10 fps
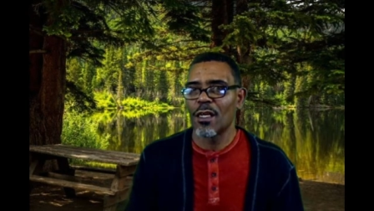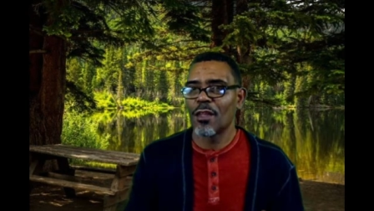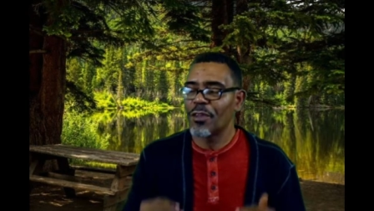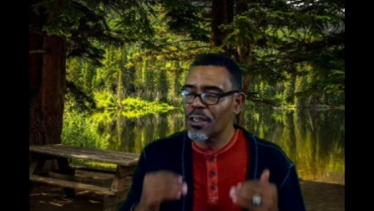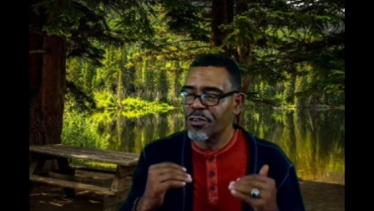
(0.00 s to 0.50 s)

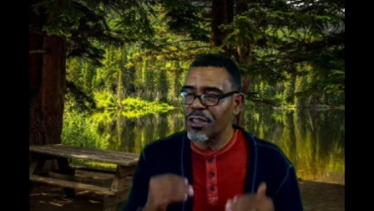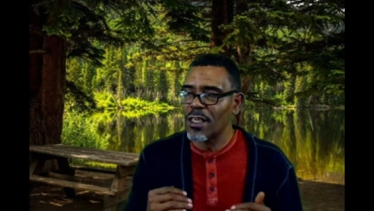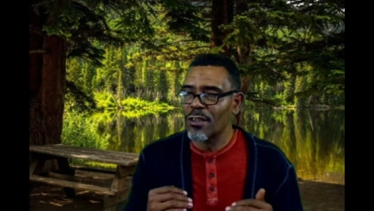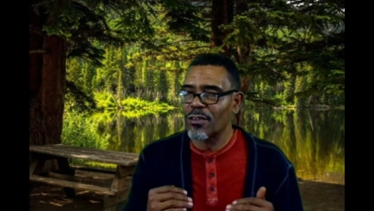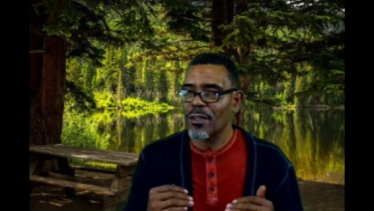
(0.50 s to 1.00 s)
And these
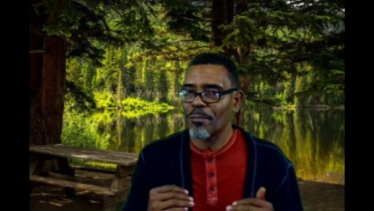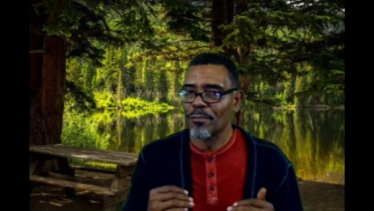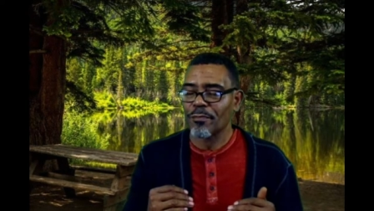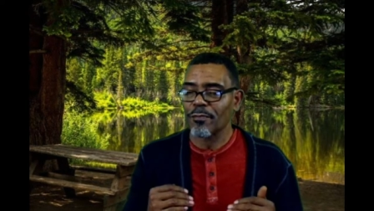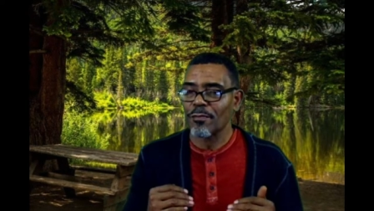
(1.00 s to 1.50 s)
things
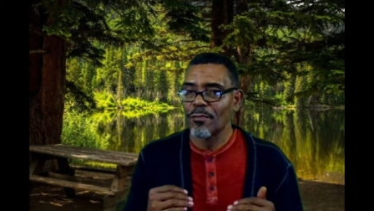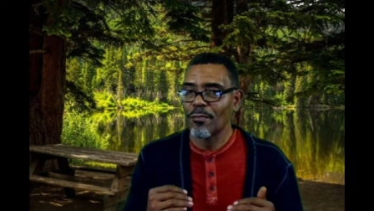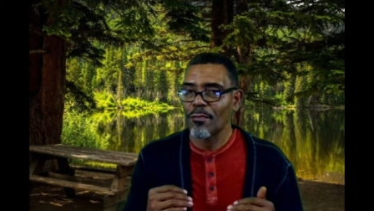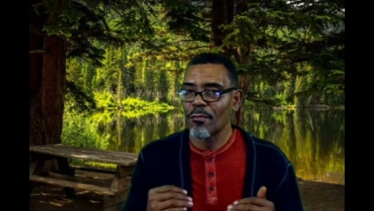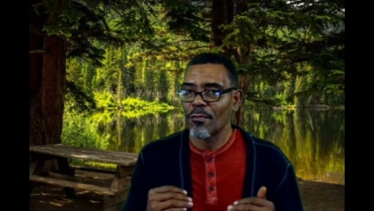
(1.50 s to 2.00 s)

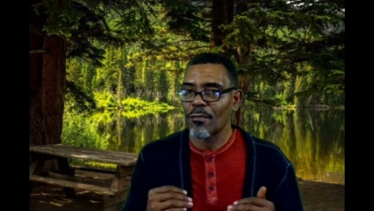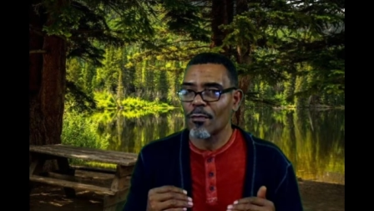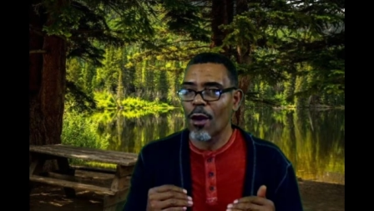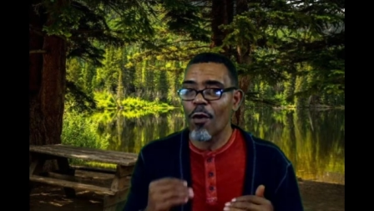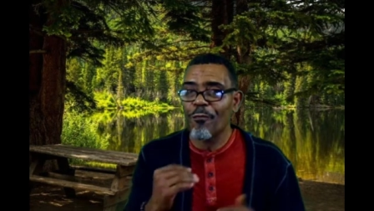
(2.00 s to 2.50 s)

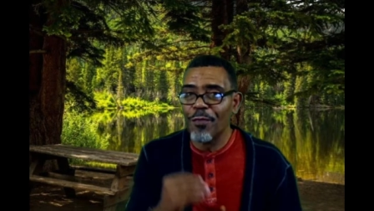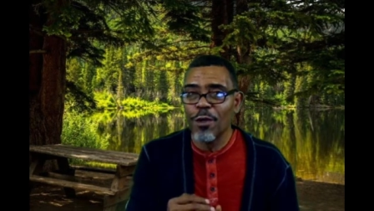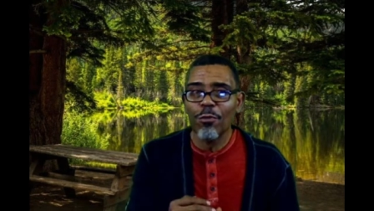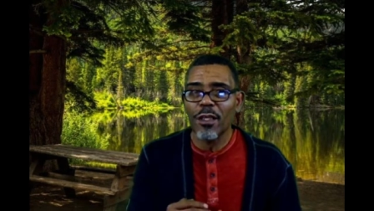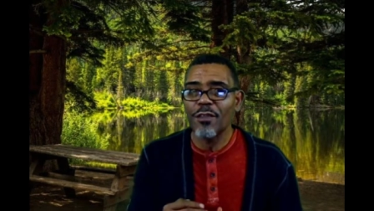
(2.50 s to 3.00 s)
are
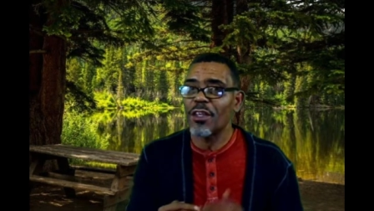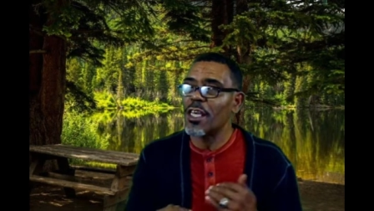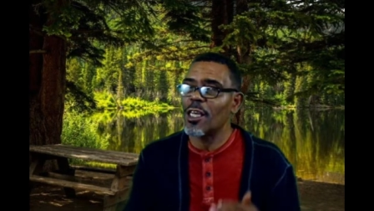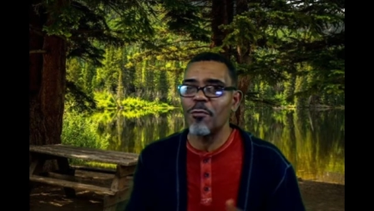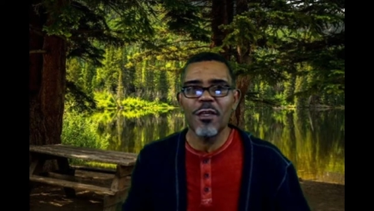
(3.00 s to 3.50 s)
fueling the
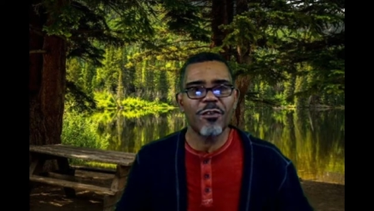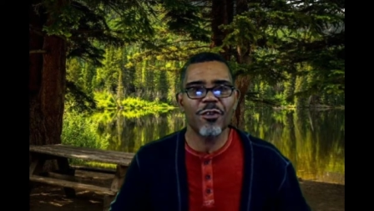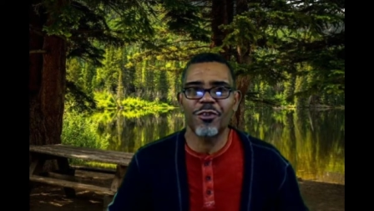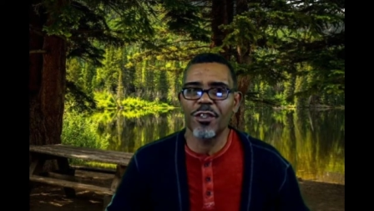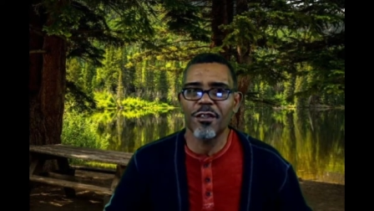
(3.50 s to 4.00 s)
enemy's
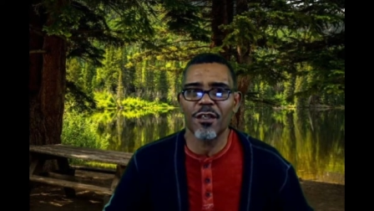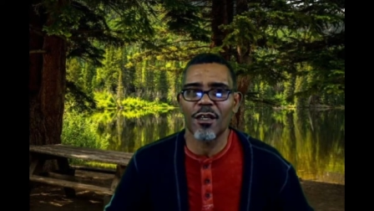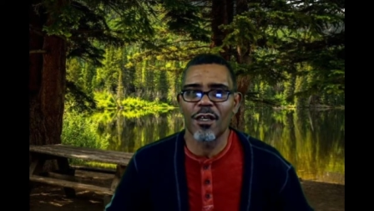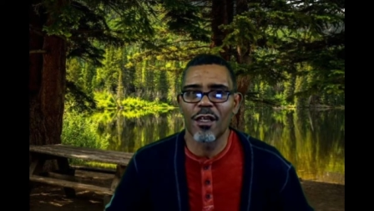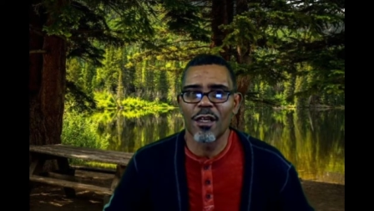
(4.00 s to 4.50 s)
agenda,
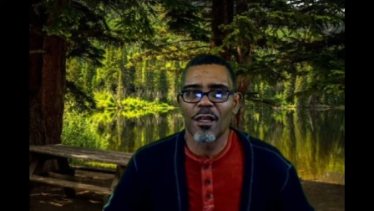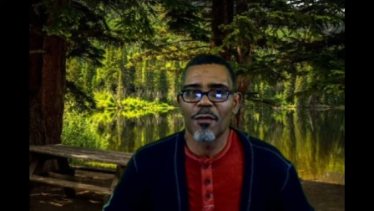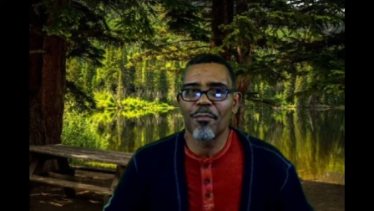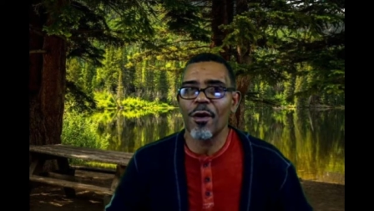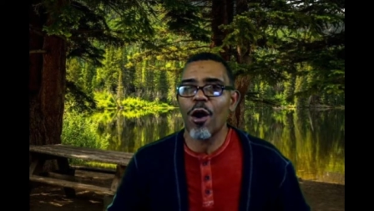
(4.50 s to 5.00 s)

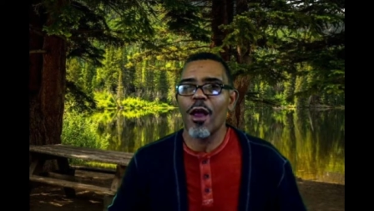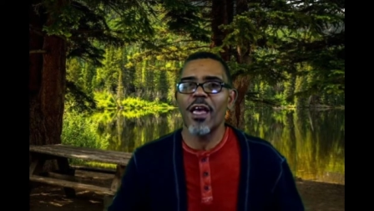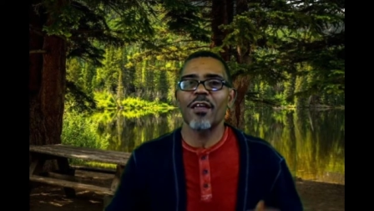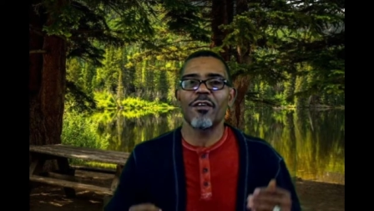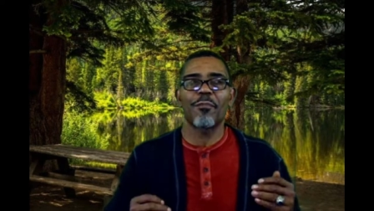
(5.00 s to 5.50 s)
but are
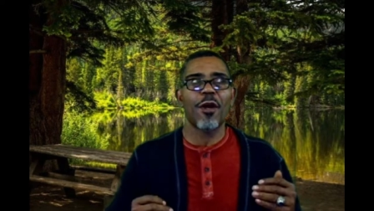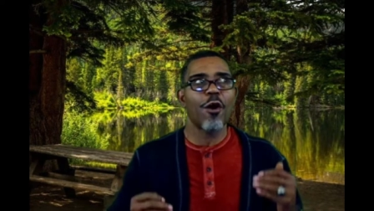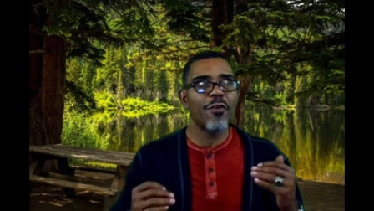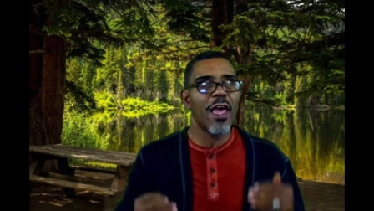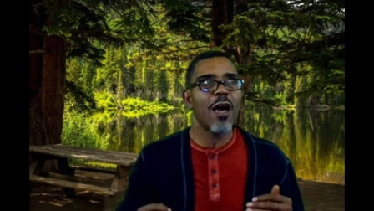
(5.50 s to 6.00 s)
but are
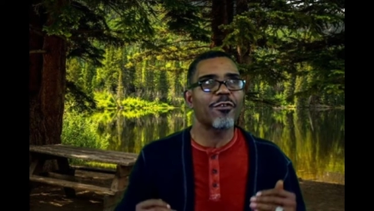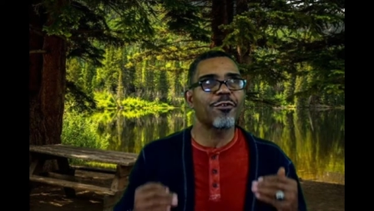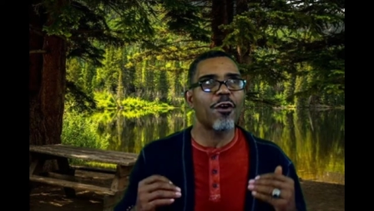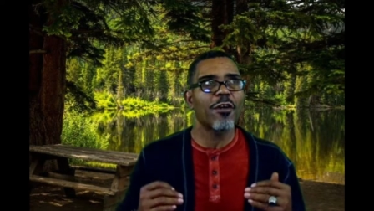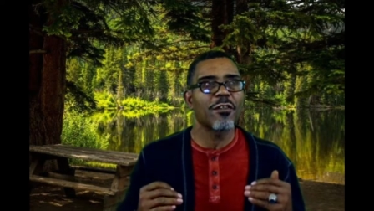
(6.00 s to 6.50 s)
now
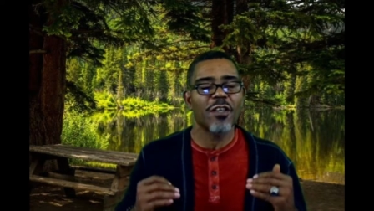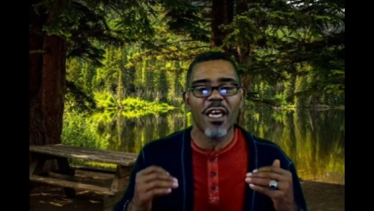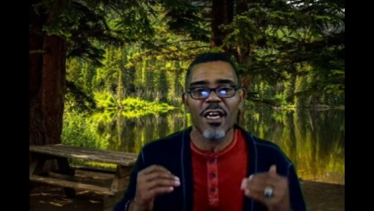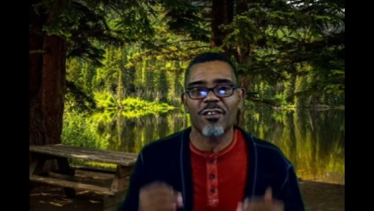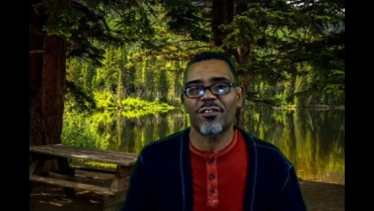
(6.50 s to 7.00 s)
starting to
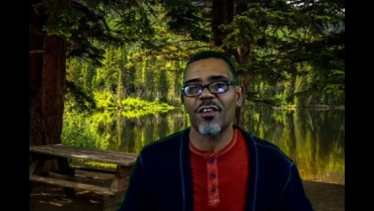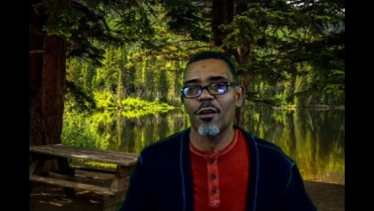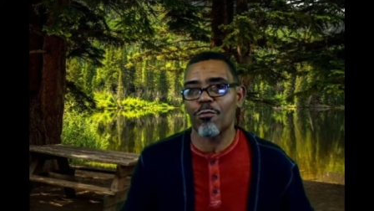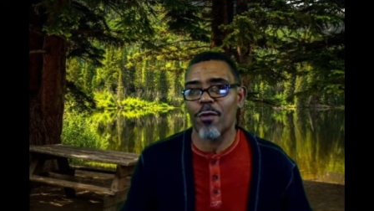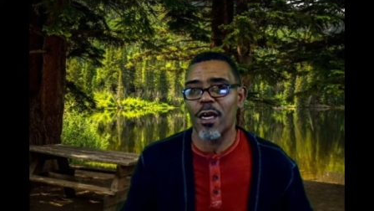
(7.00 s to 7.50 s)

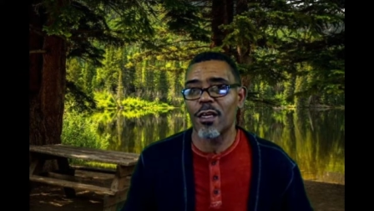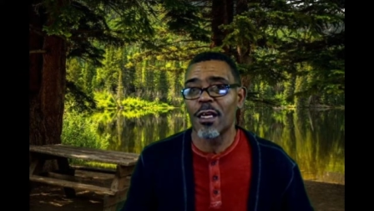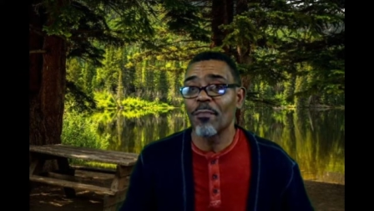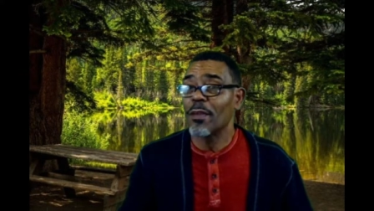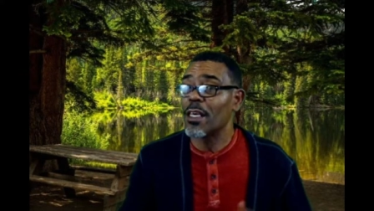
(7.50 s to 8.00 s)
accelerate
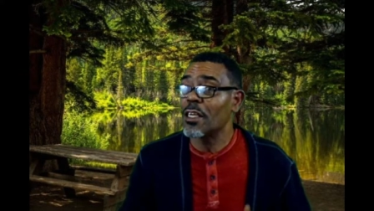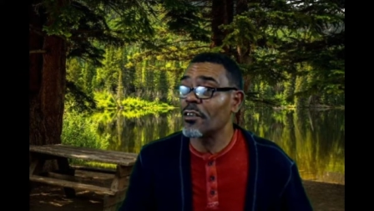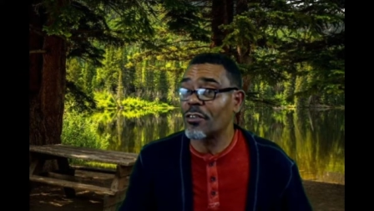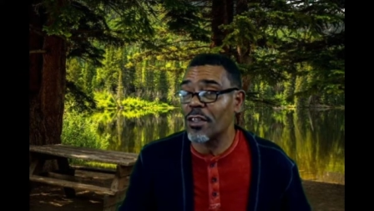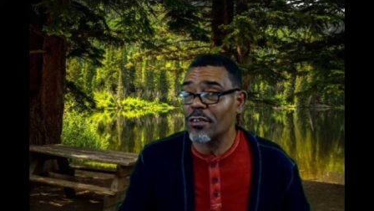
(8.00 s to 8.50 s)
in
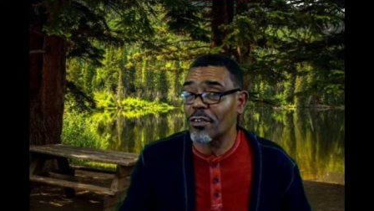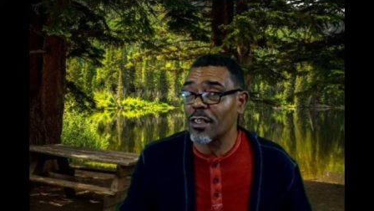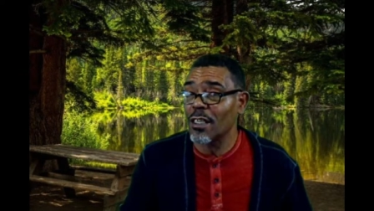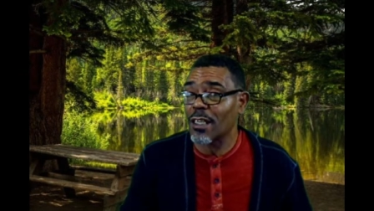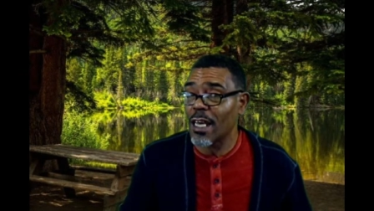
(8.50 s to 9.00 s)

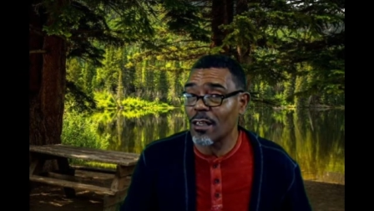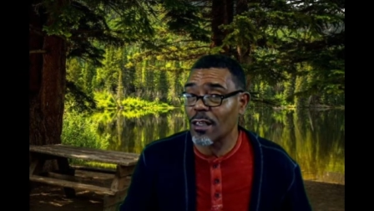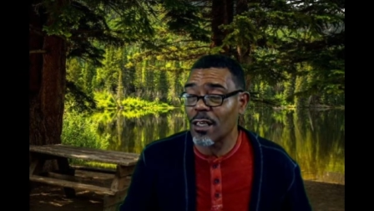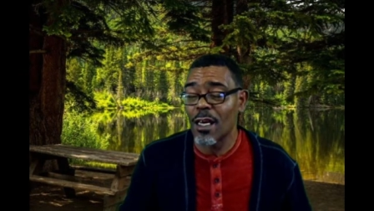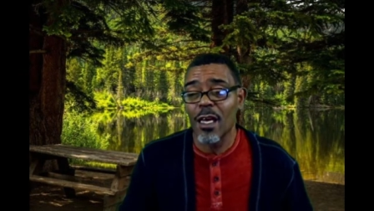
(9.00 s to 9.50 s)
intensity lately.